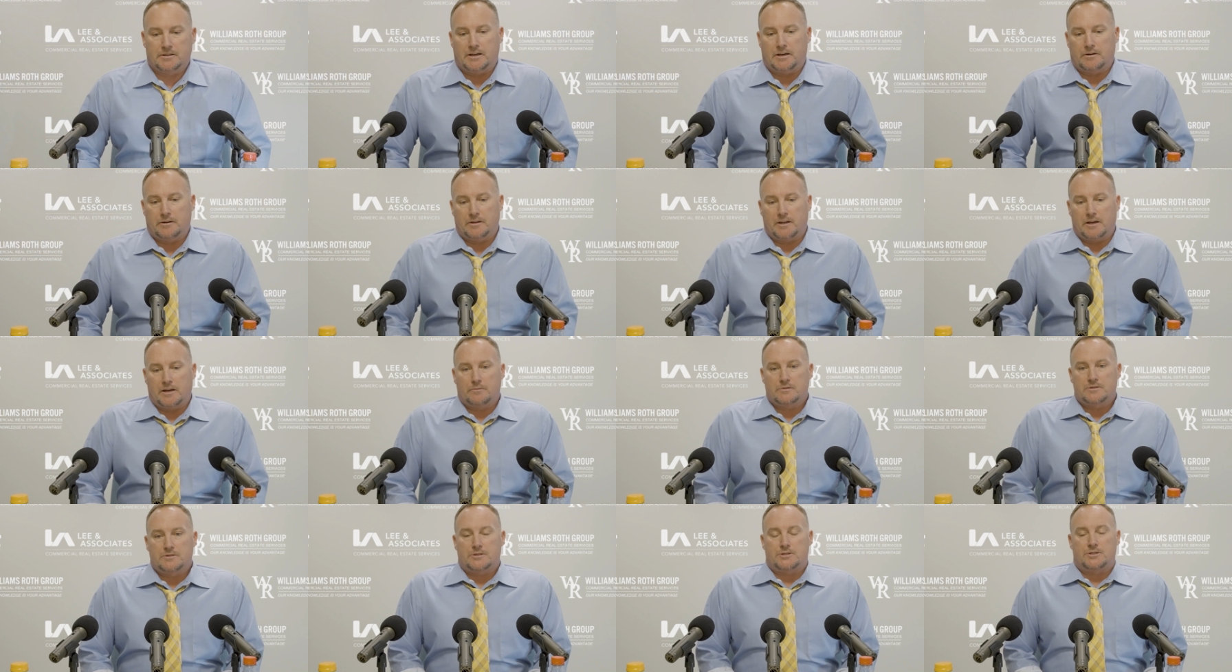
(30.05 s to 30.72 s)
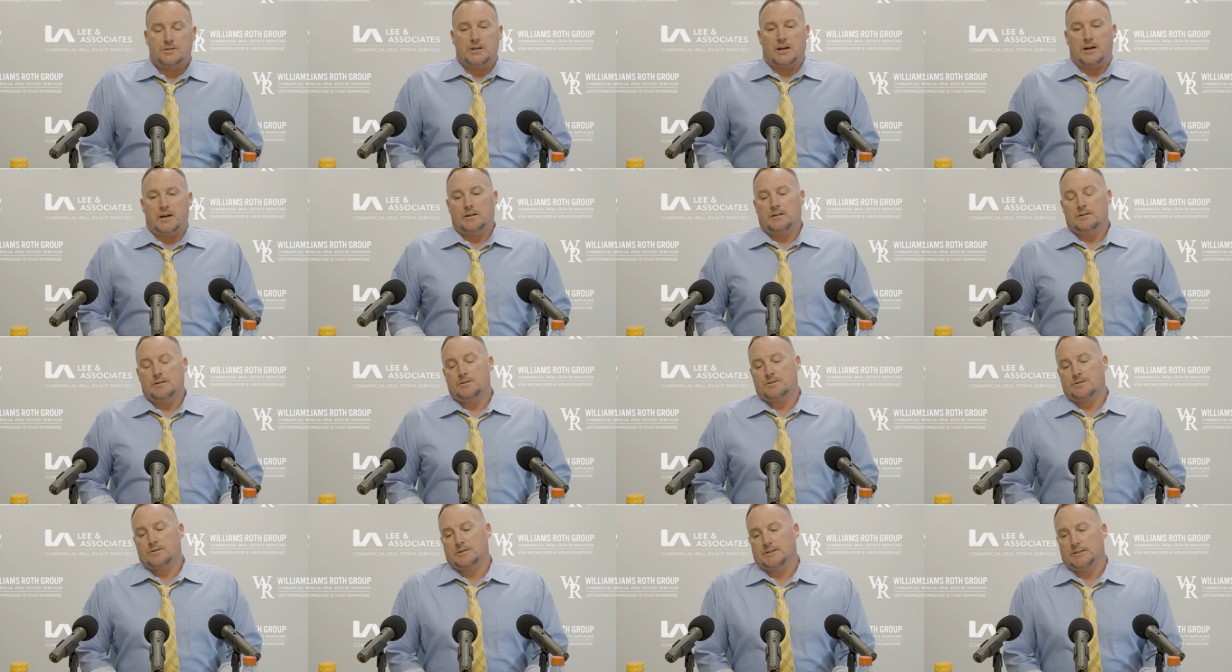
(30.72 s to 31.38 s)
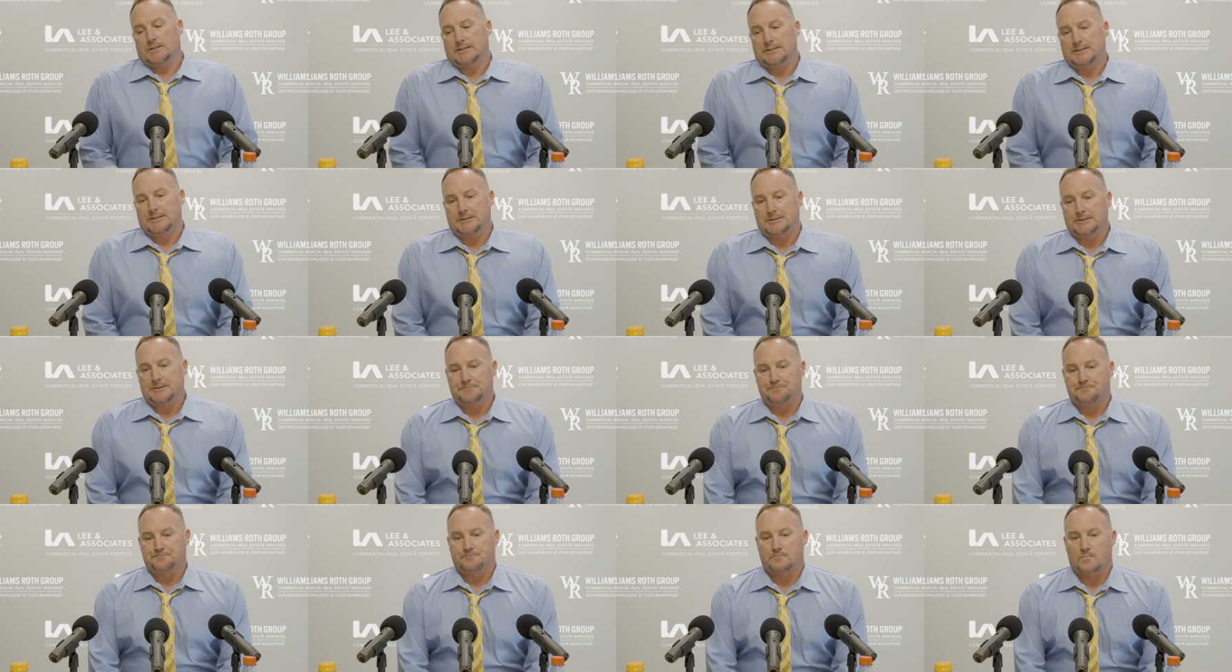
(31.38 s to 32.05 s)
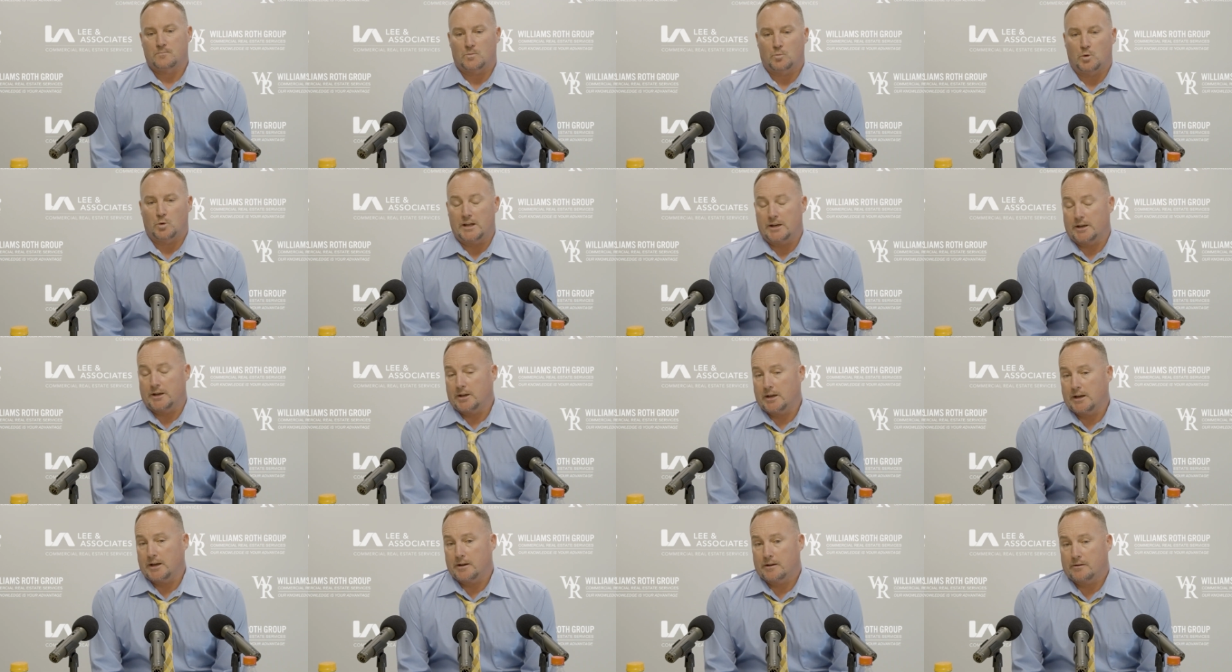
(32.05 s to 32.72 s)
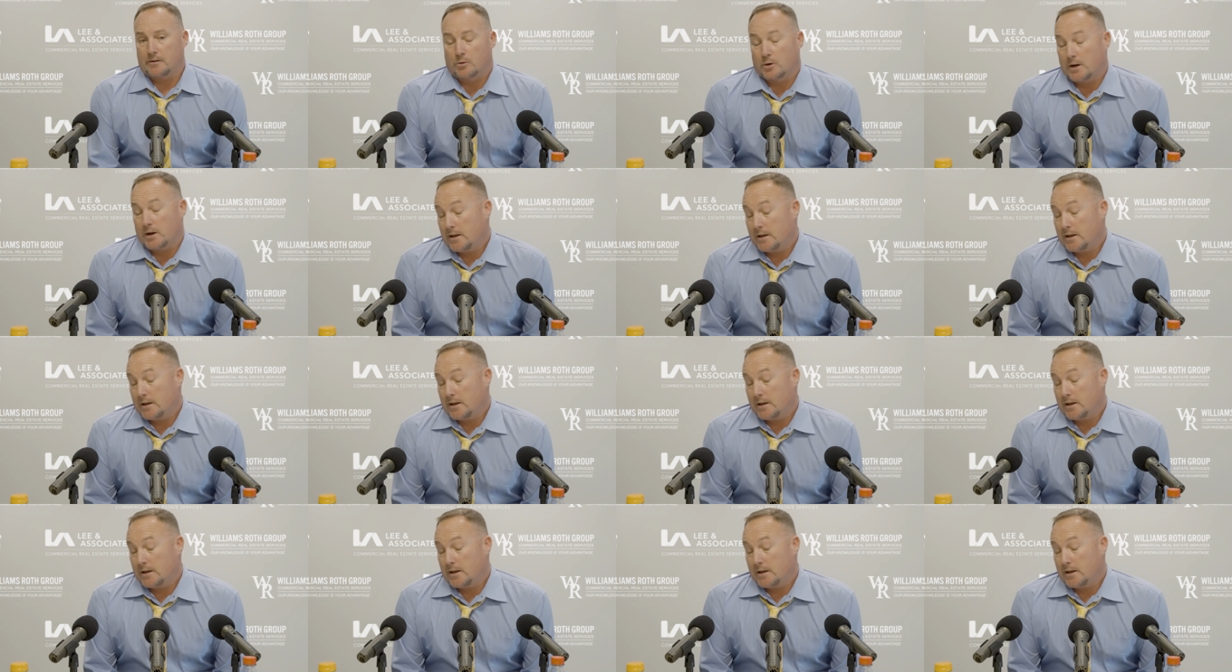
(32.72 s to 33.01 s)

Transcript: that was a challenge. We had a great